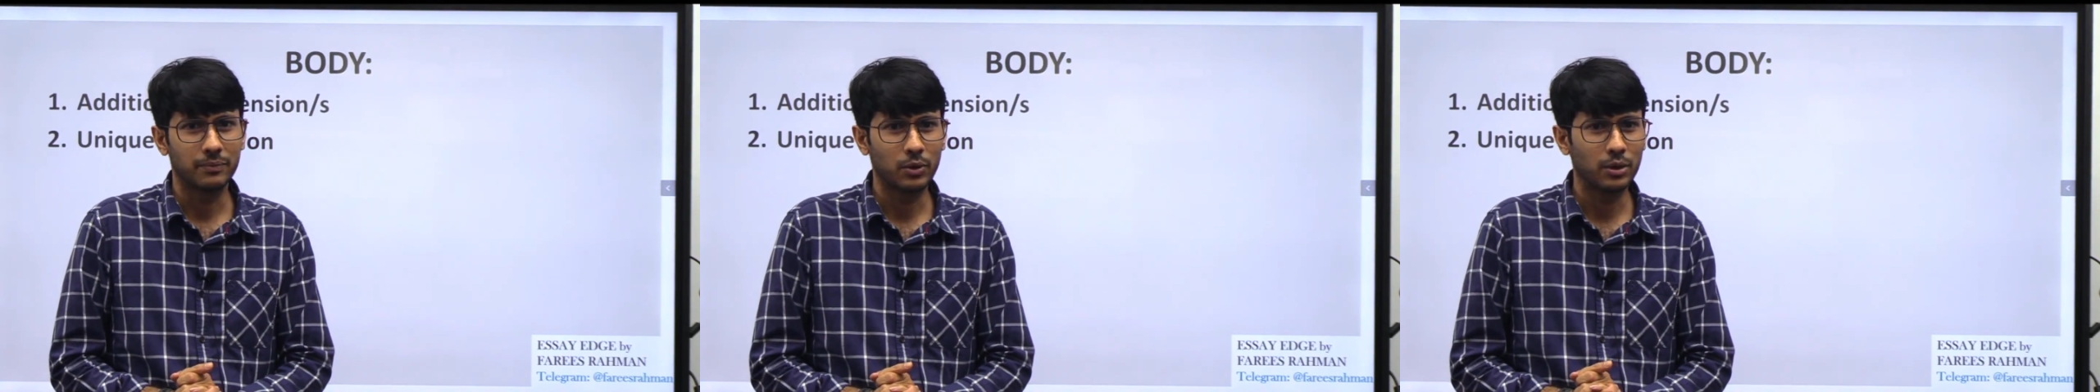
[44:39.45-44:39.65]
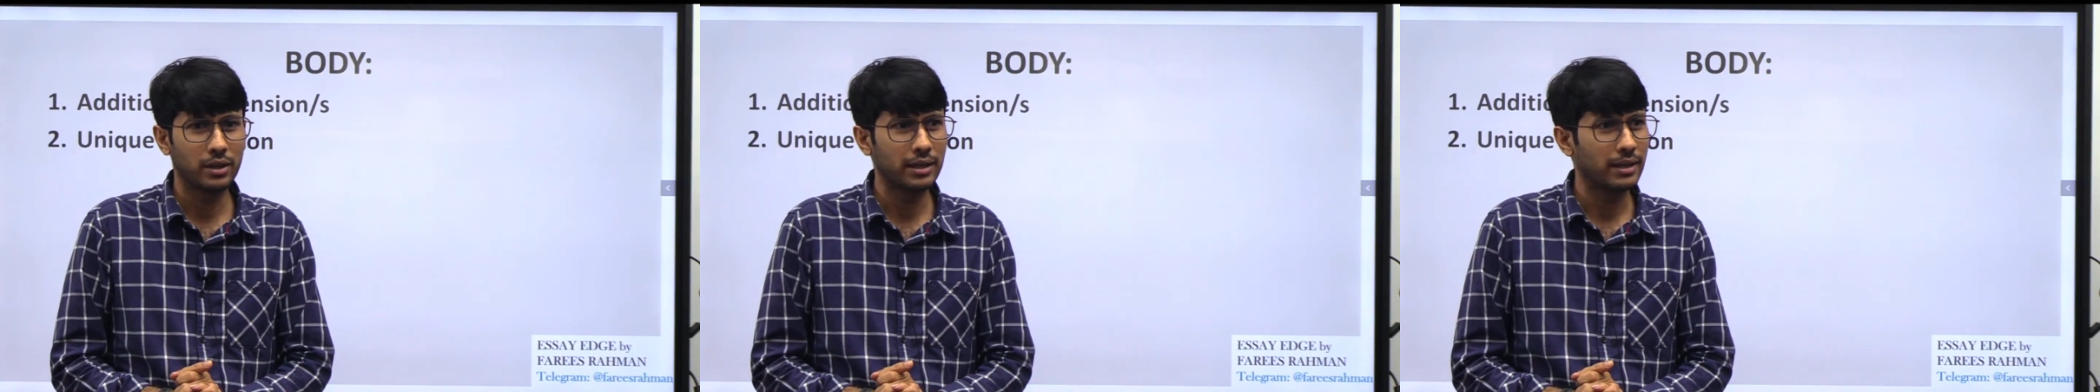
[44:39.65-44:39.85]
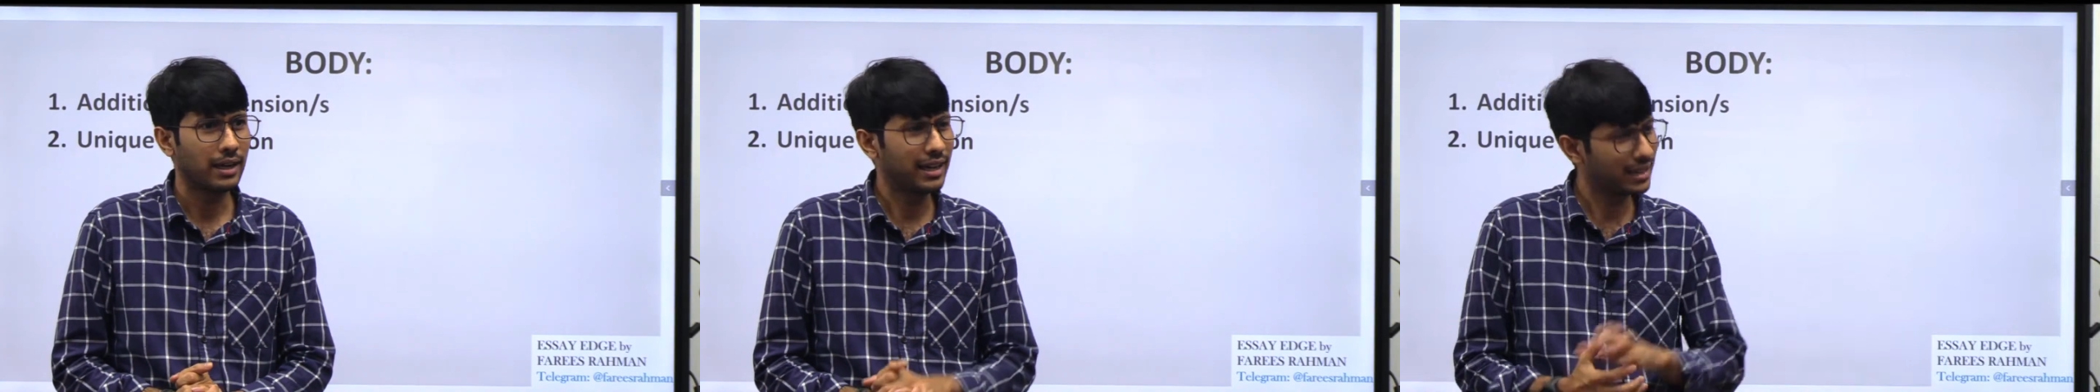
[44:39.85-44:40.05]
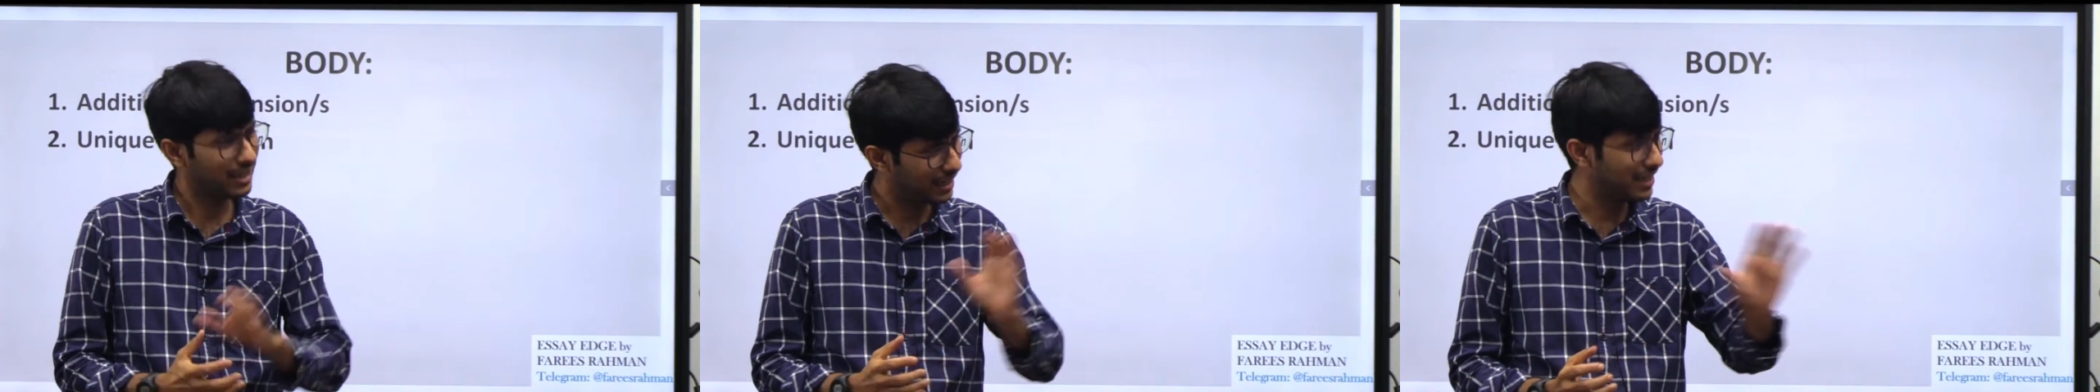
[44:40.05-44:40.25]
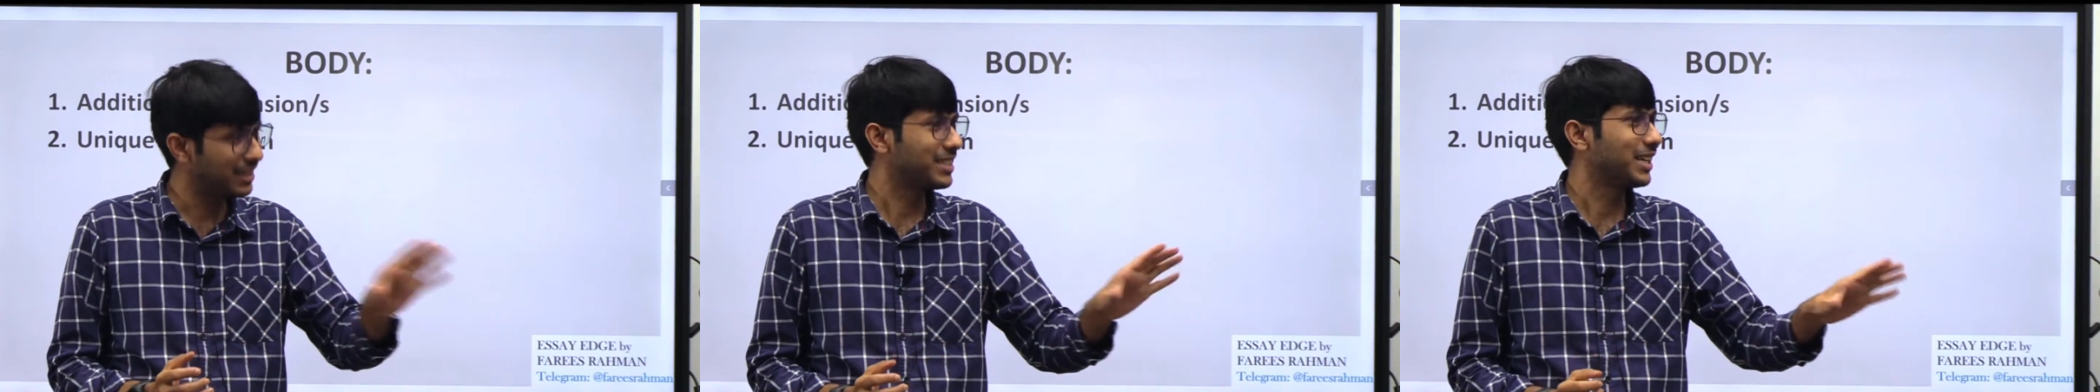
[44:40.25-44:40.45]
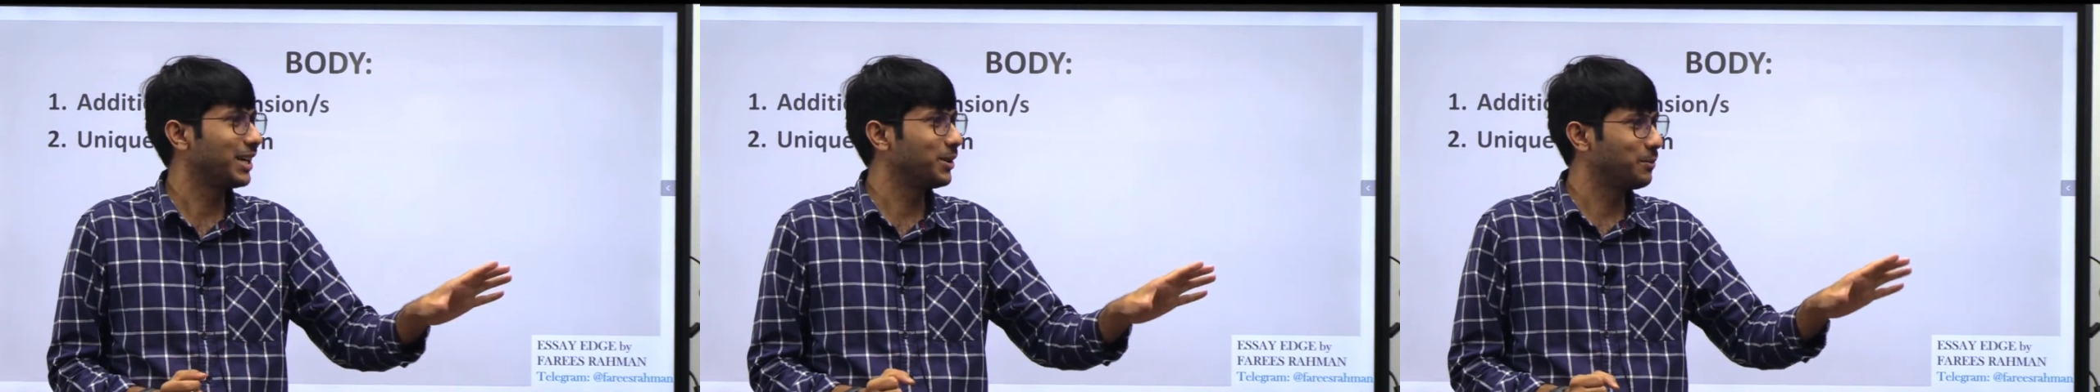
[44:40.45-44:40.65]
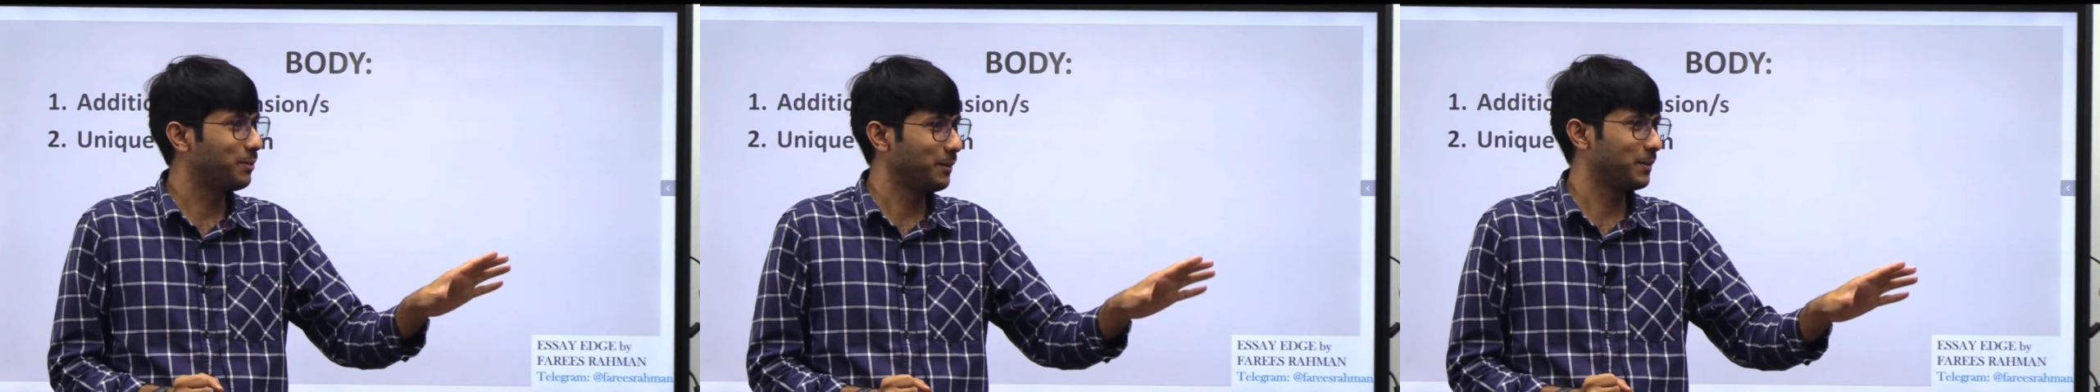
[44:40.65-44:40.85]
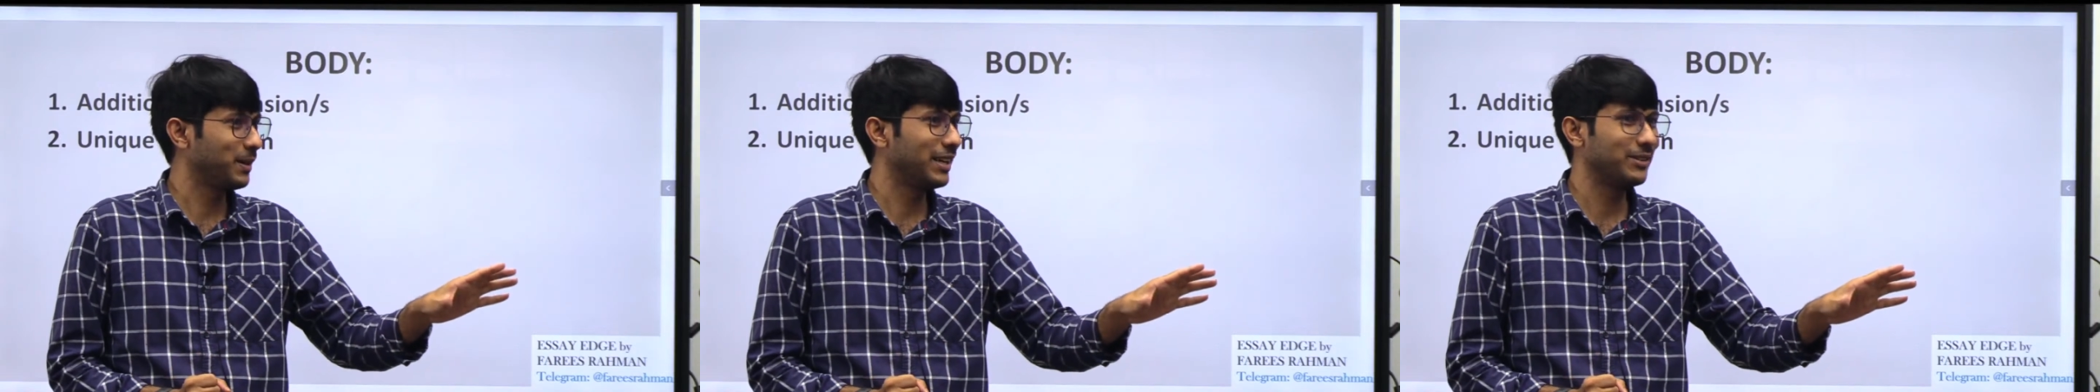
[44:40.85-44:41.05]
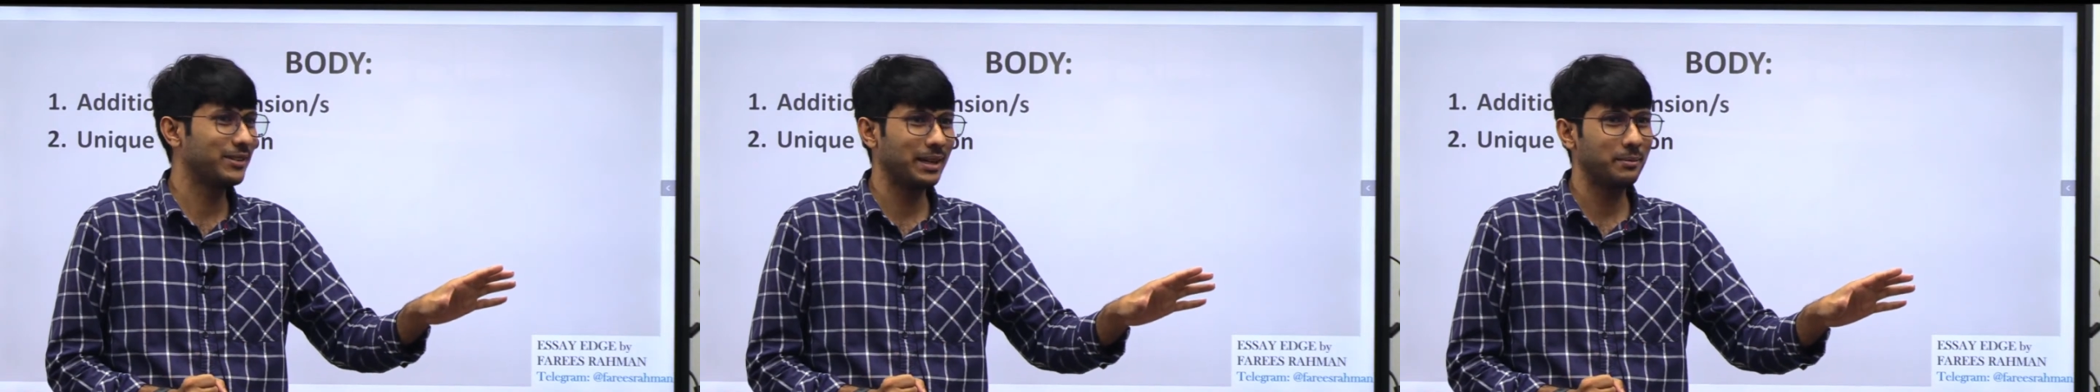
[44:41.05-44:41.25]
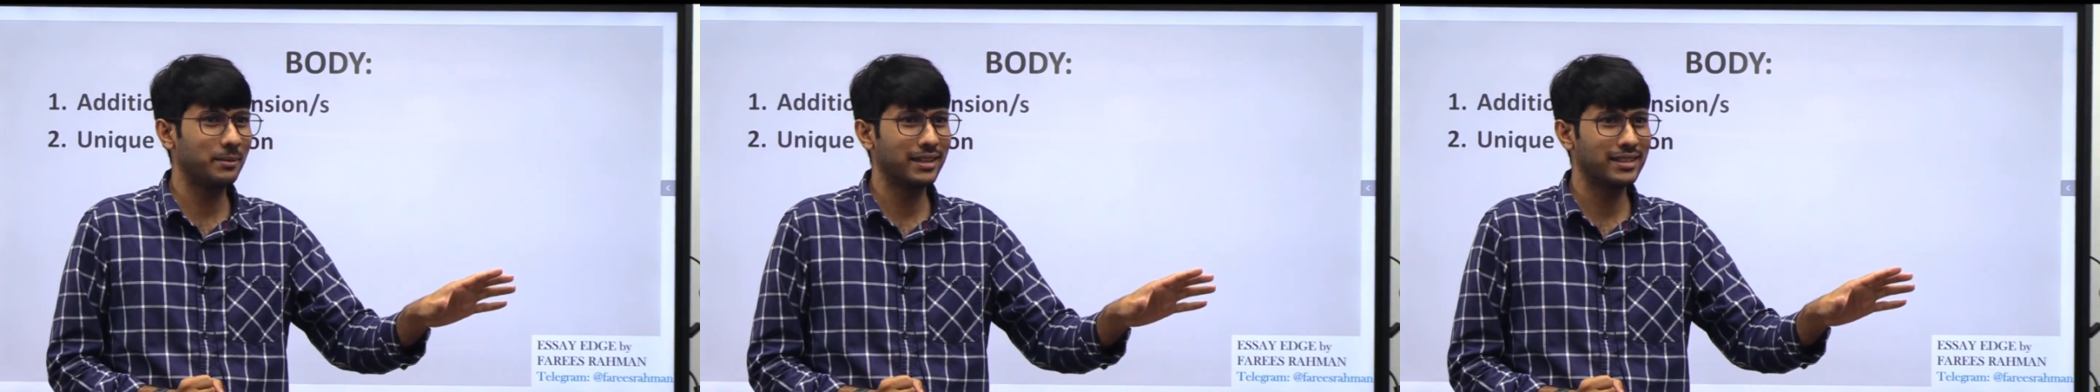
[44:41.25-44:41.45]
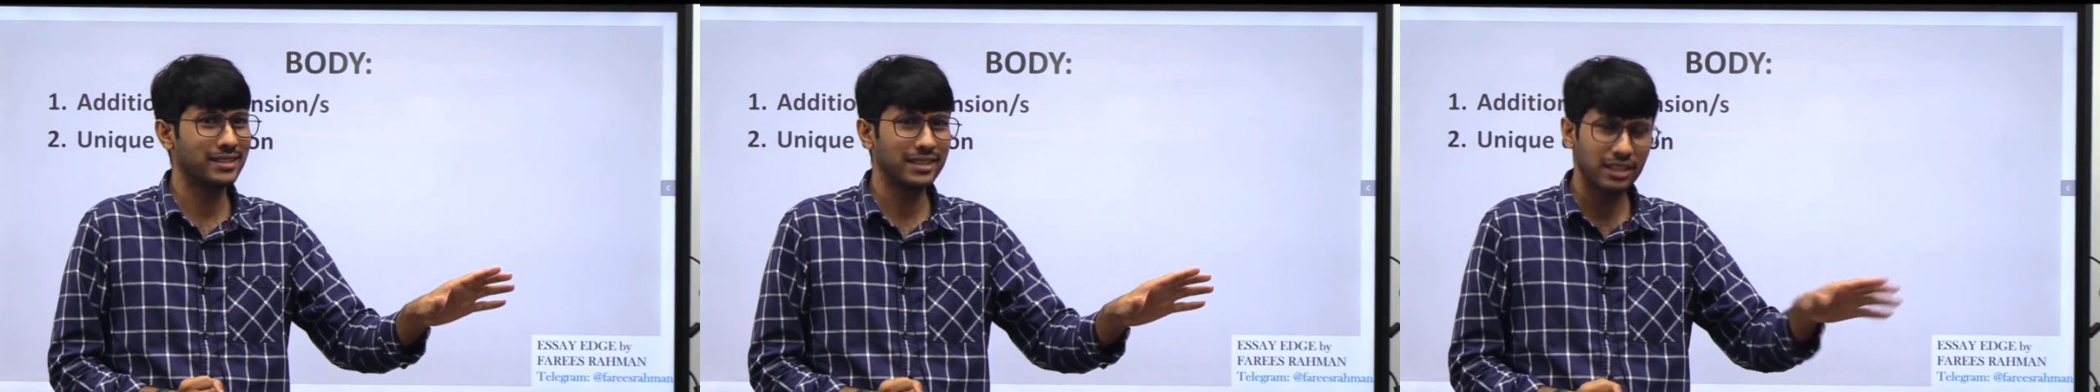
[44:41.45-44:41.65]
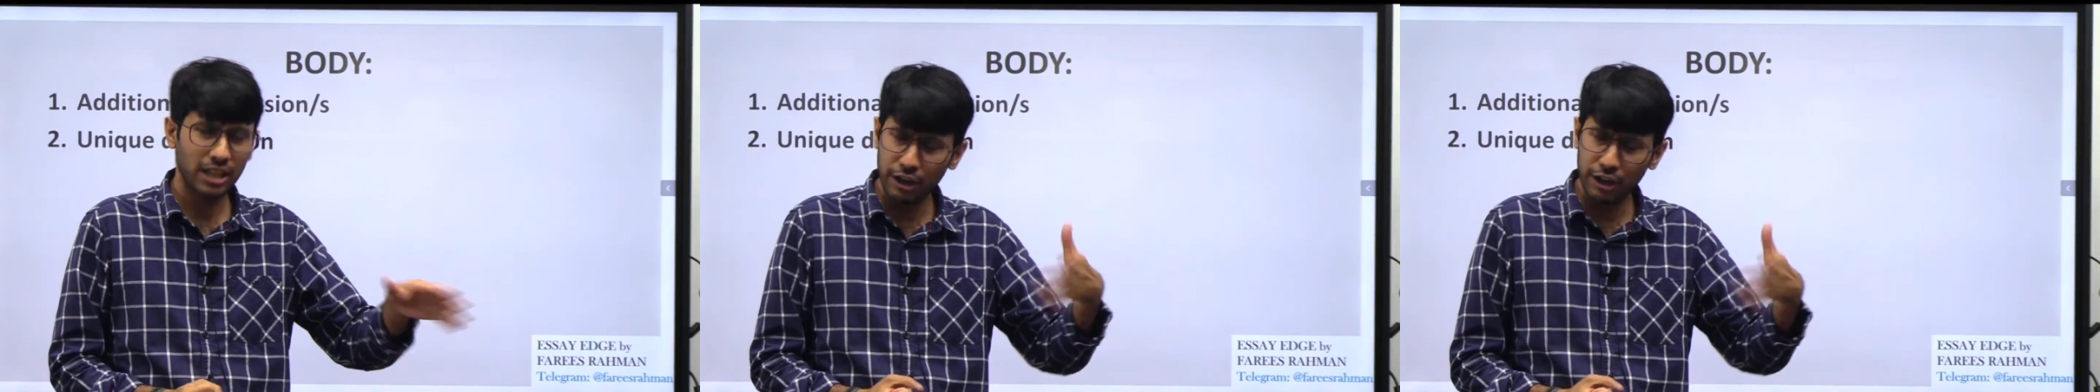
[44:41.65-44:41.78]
Okay, I understand you people have time constraints.